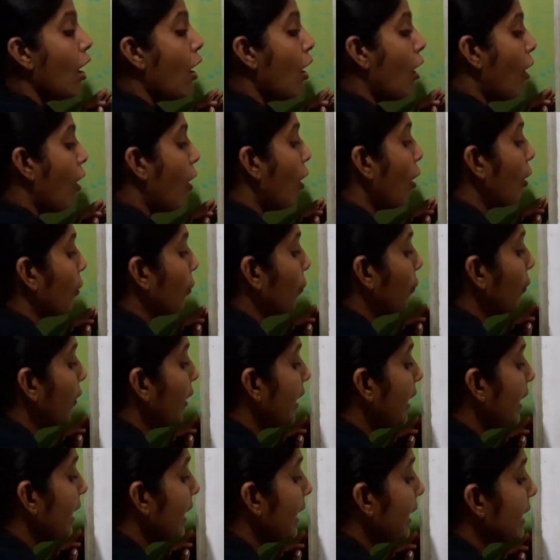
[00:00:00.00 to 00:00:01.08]
or
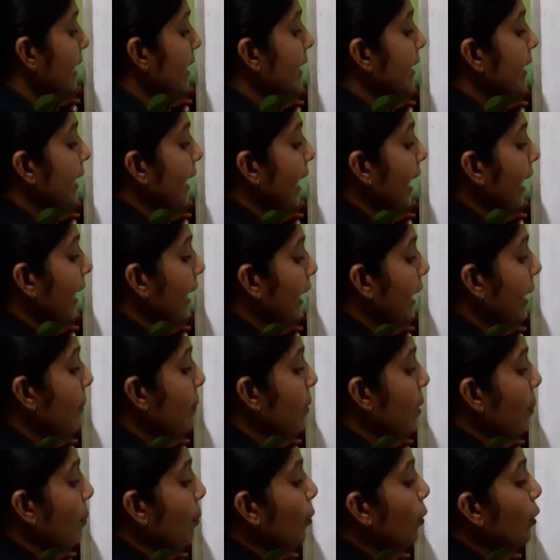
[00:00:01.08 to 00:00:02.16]
V is directly
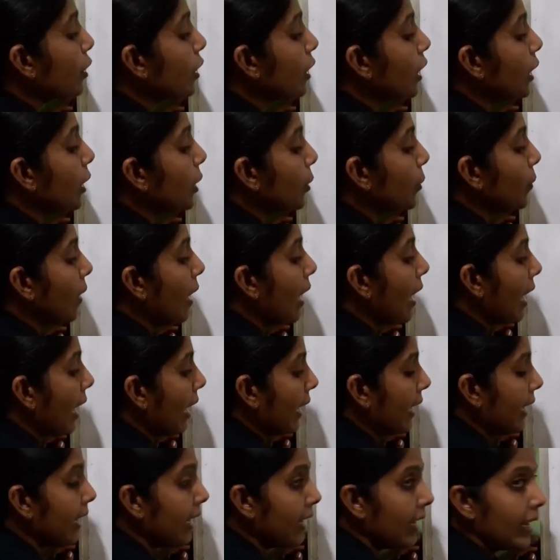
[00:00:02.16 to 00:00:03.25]
proportional to
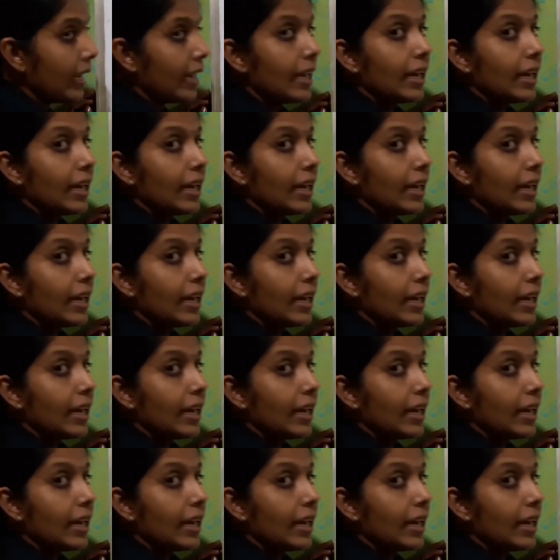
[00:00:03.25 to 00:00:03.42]
I.